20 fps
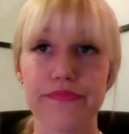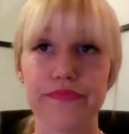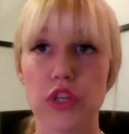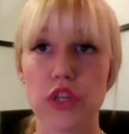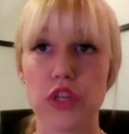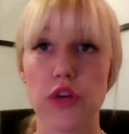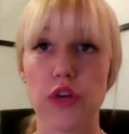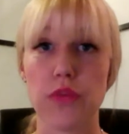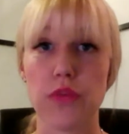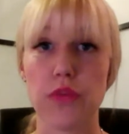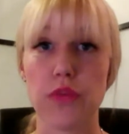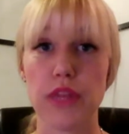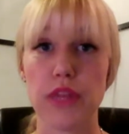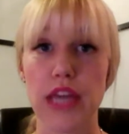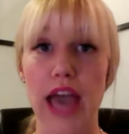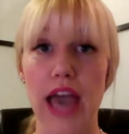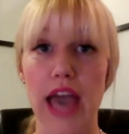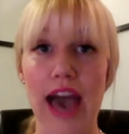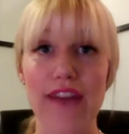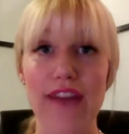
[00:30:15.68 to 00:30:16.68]

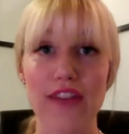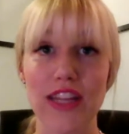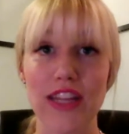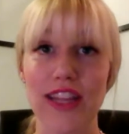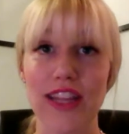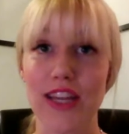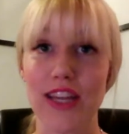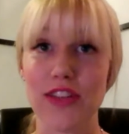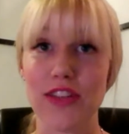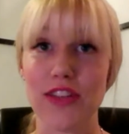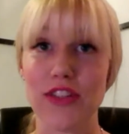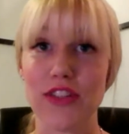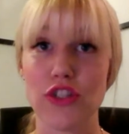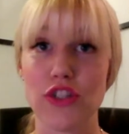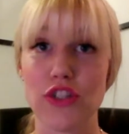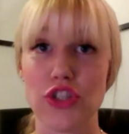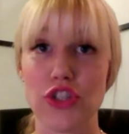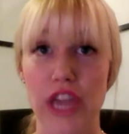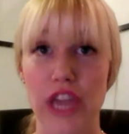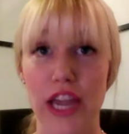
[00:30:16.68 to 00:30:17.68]
really have anything else to
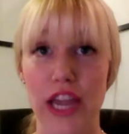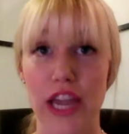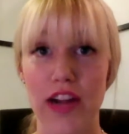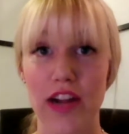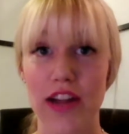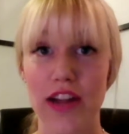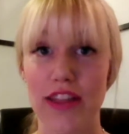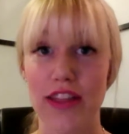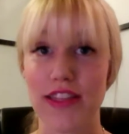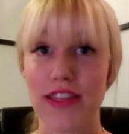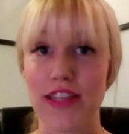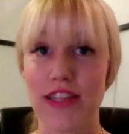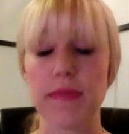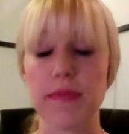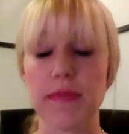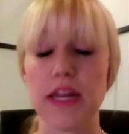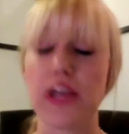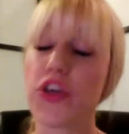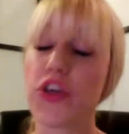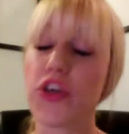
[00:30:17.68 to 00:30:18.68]
share
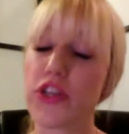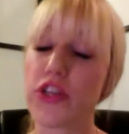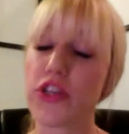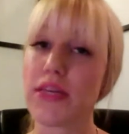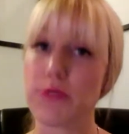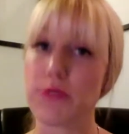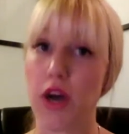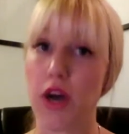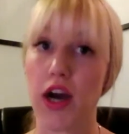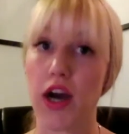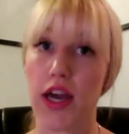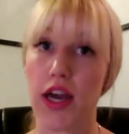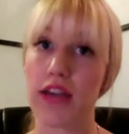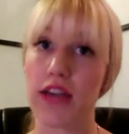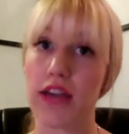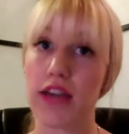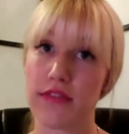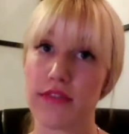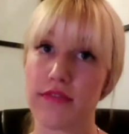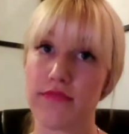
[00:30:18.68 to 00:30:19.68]
I could keep
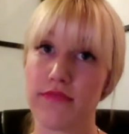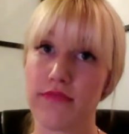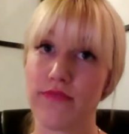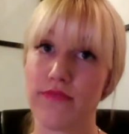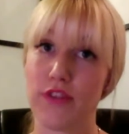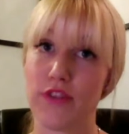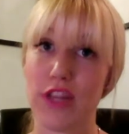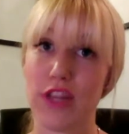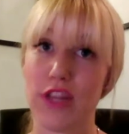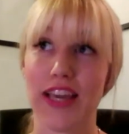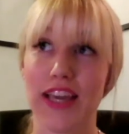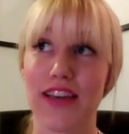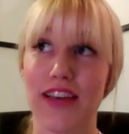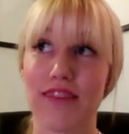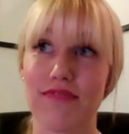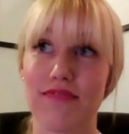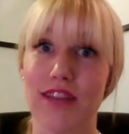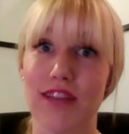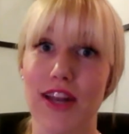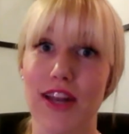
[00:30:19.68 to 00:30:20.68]
talking for like
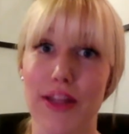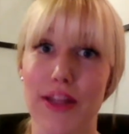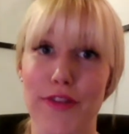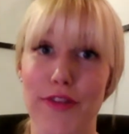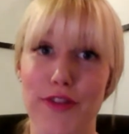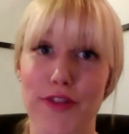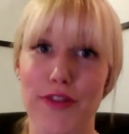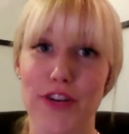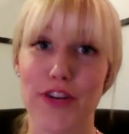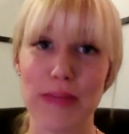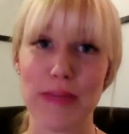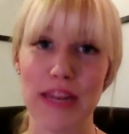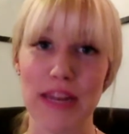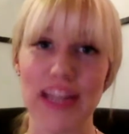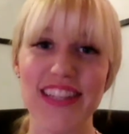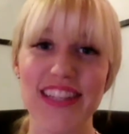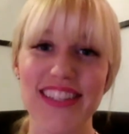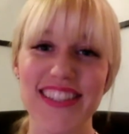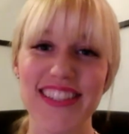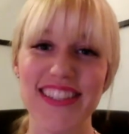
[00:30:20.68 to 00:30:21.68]
another 30
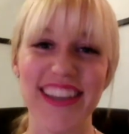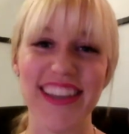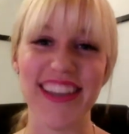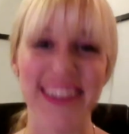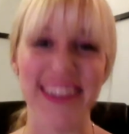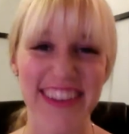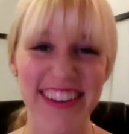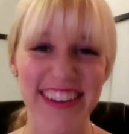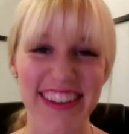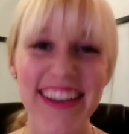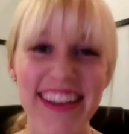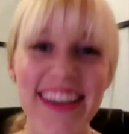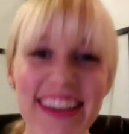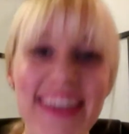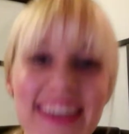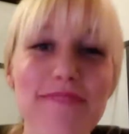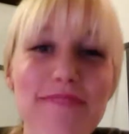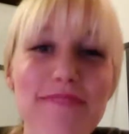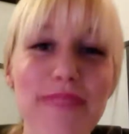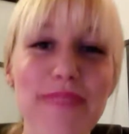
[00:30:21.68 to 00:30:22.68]
minutes,
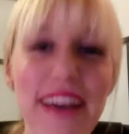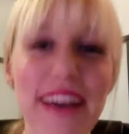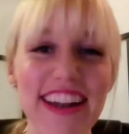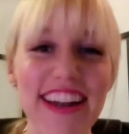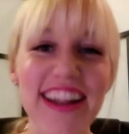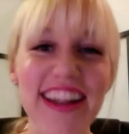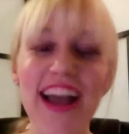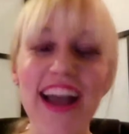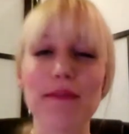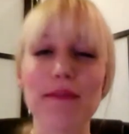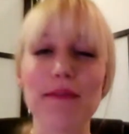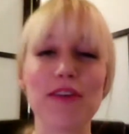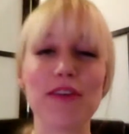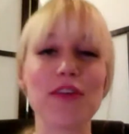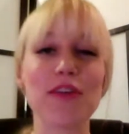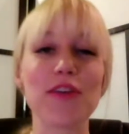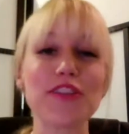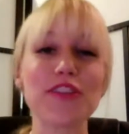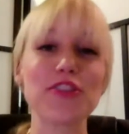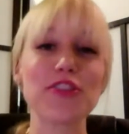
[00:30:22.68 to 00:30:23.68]
but I'm
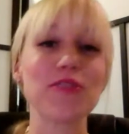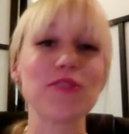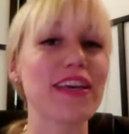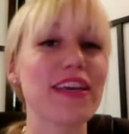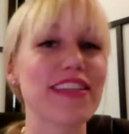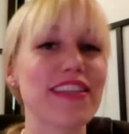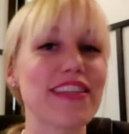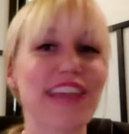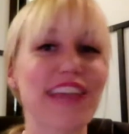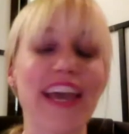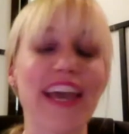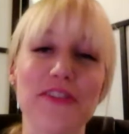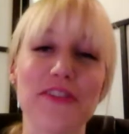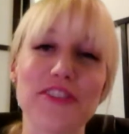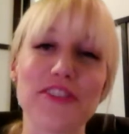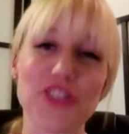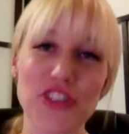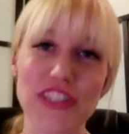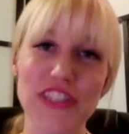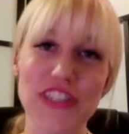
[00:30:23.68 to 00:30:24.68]
not going to, because I had
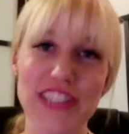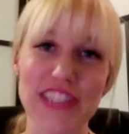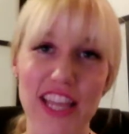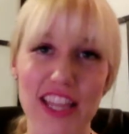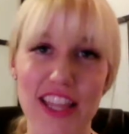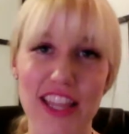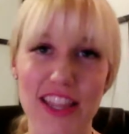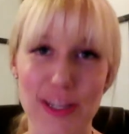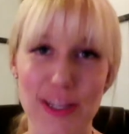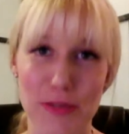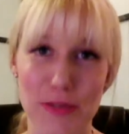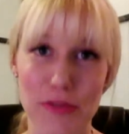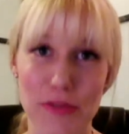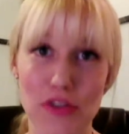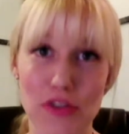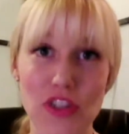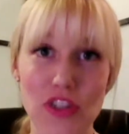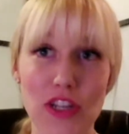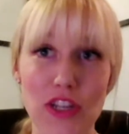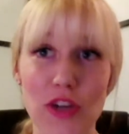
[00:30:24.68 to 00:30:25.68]
originally said that this was
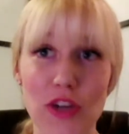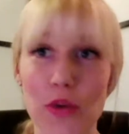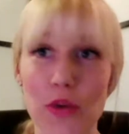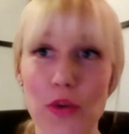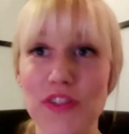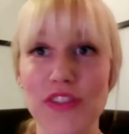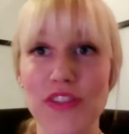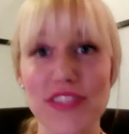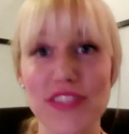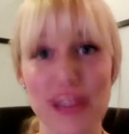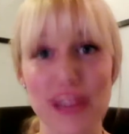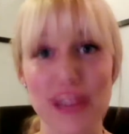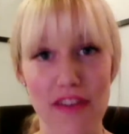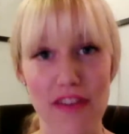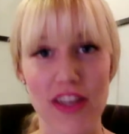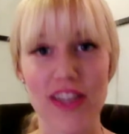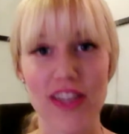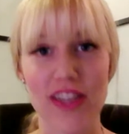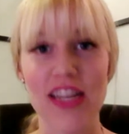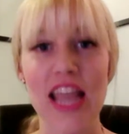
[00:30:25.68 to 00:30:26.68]
just going to go until
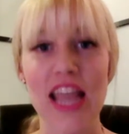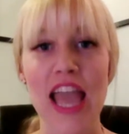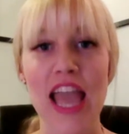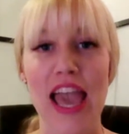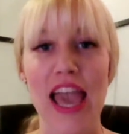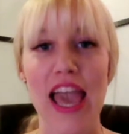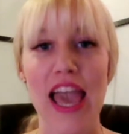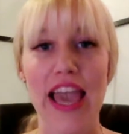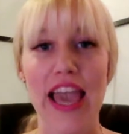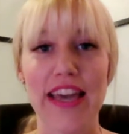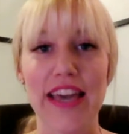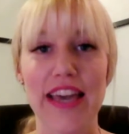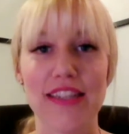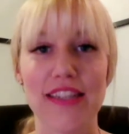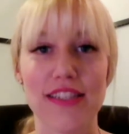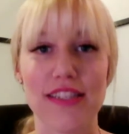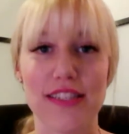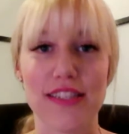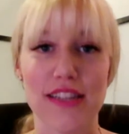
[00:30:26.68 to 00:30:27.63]
7, and